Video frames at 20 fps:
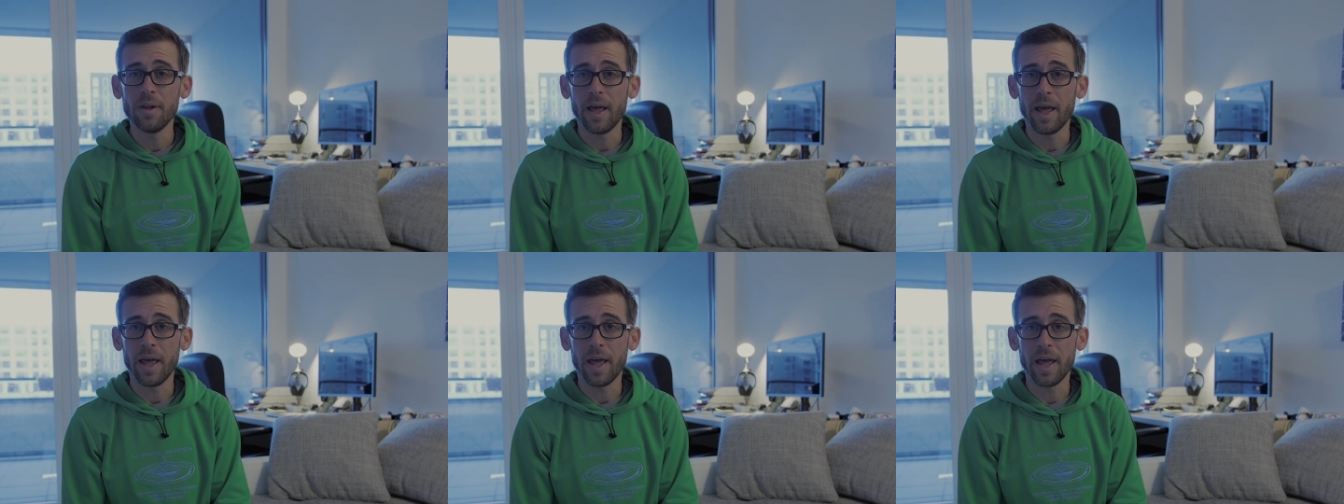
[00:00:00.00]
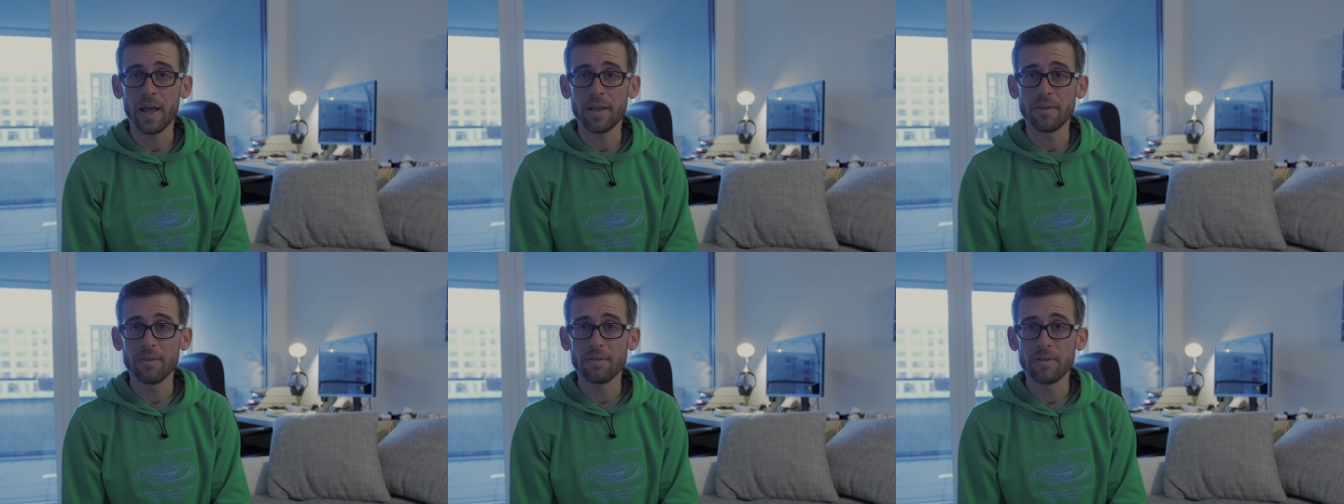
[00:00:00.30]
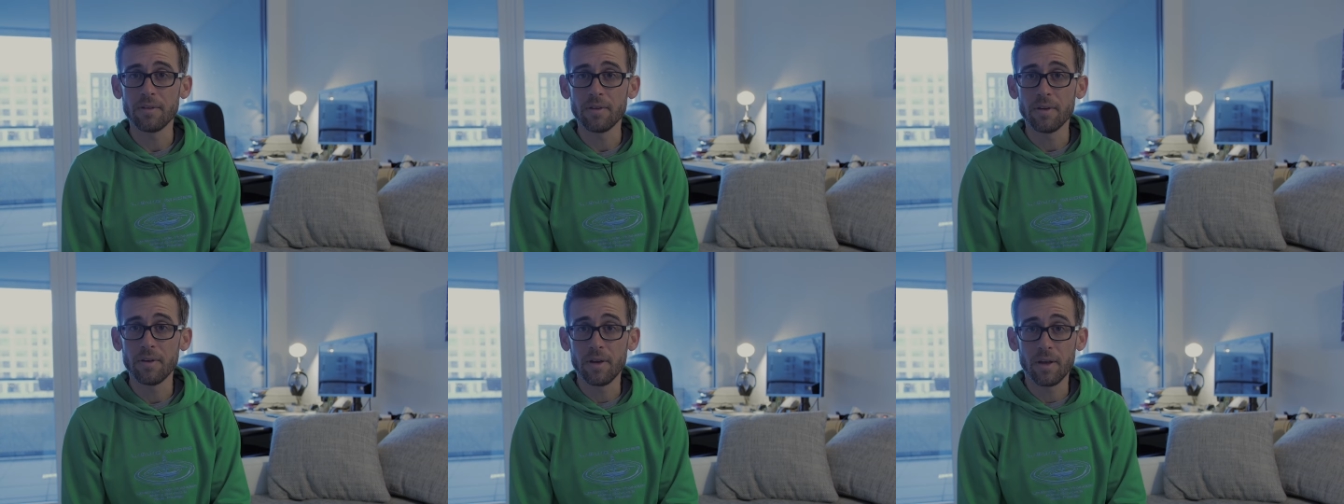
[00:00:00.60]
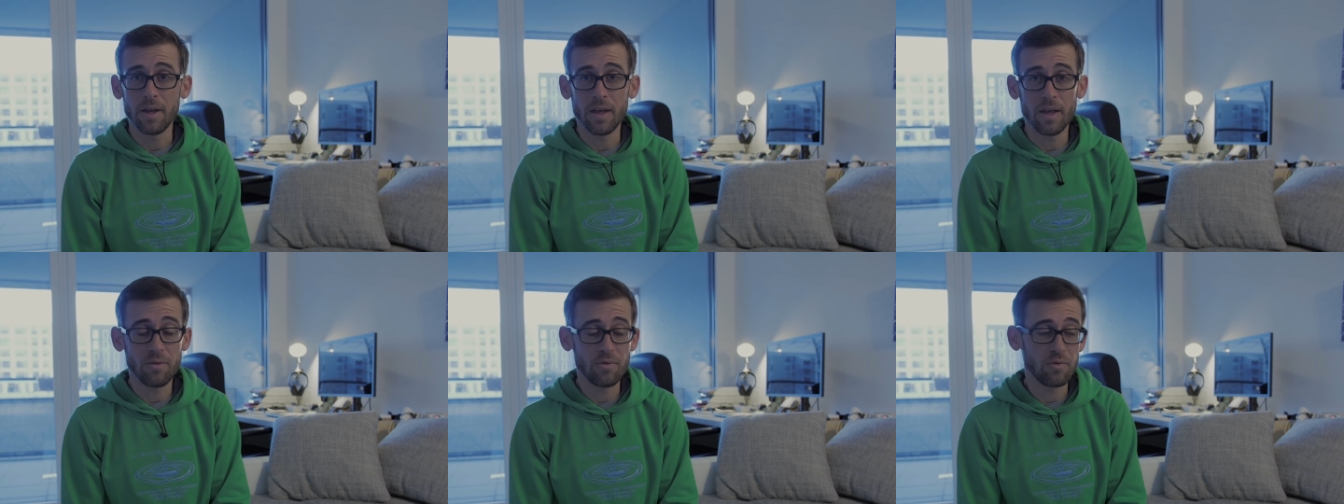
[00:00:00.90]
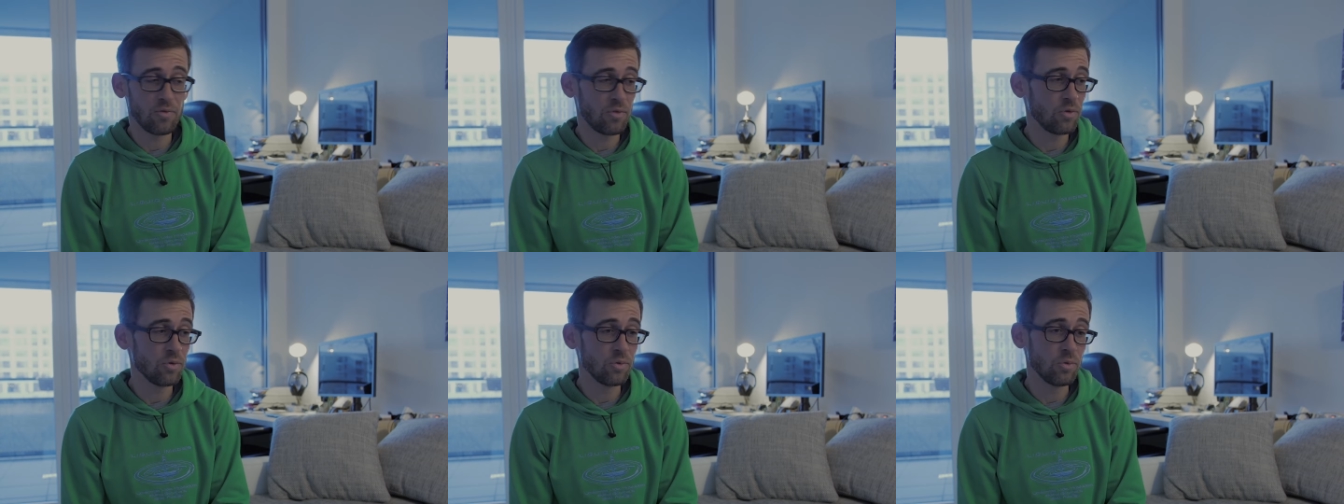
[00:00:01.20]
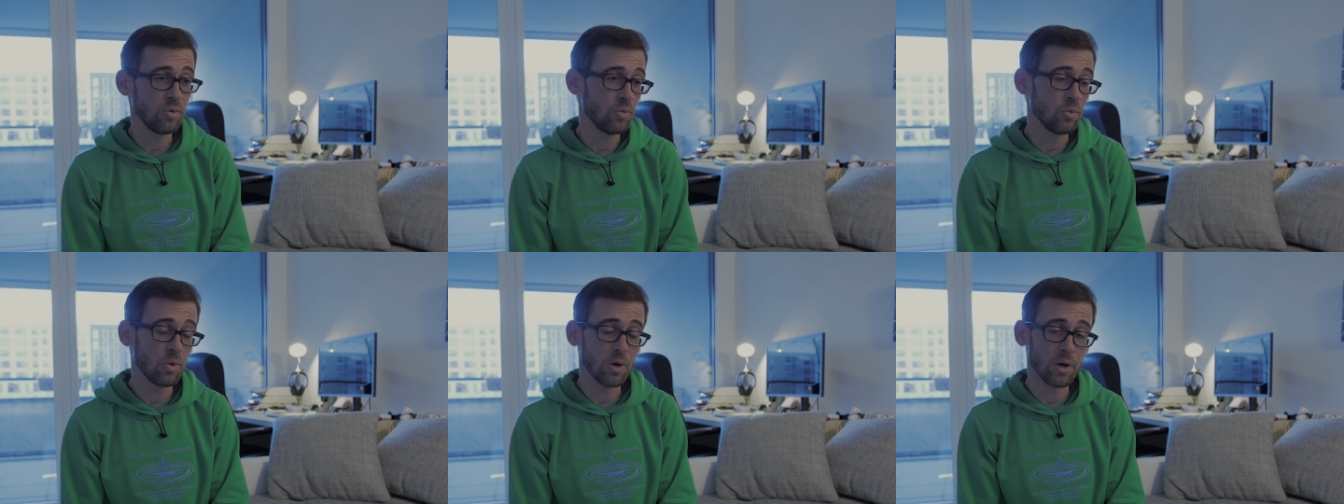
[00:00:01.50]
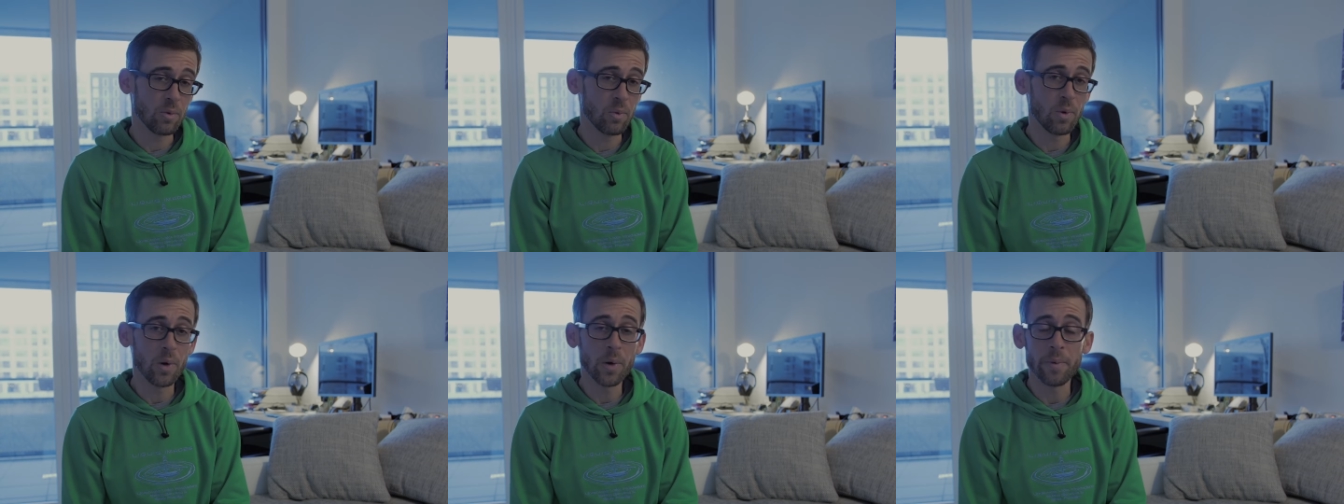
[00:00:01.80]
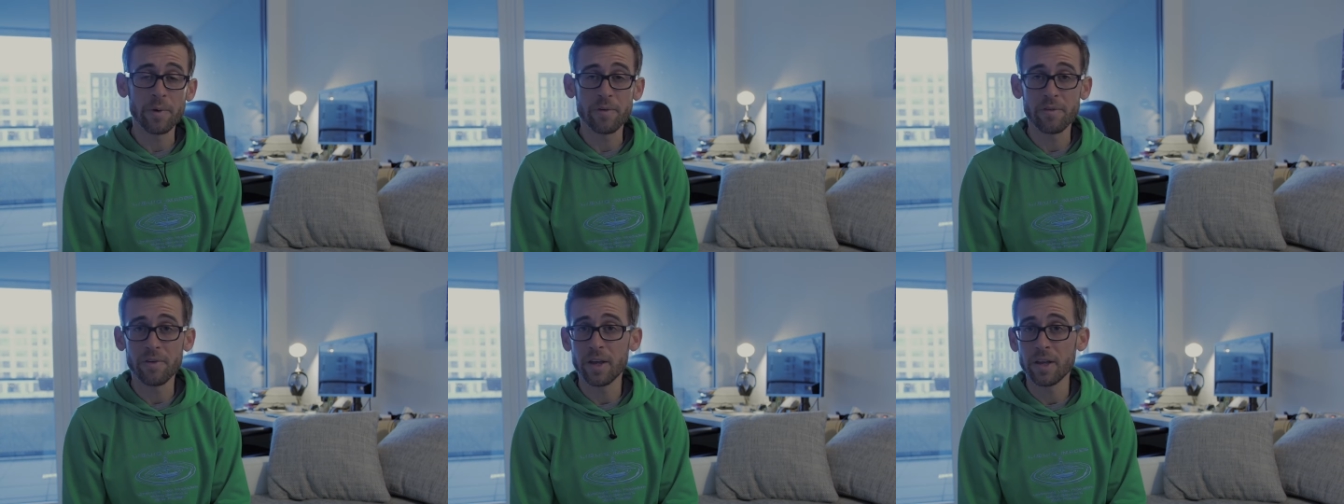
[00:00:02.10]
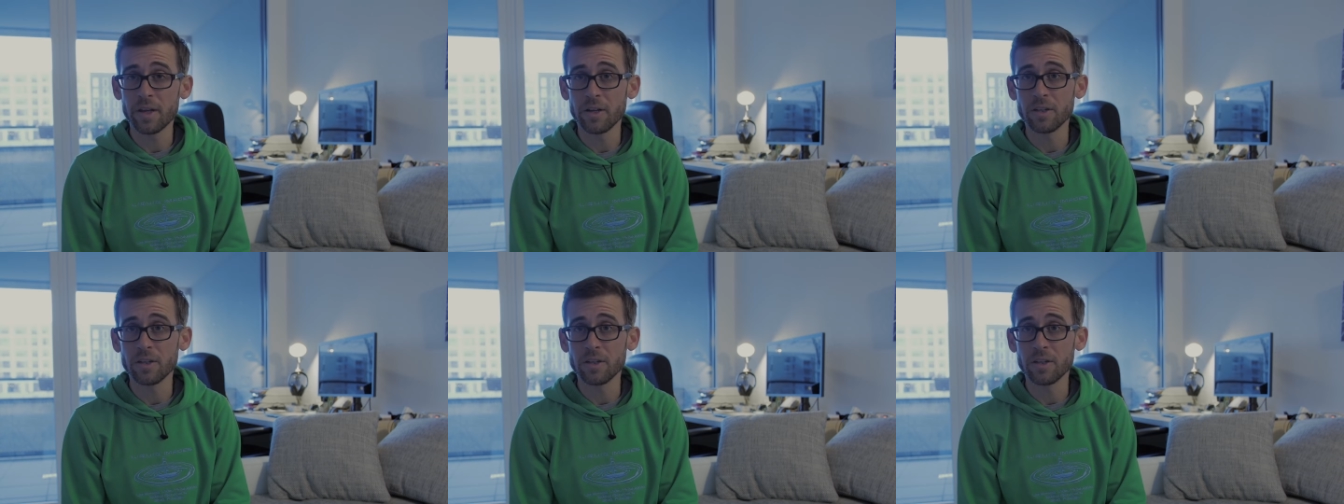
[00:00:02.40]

and if you want to work with it,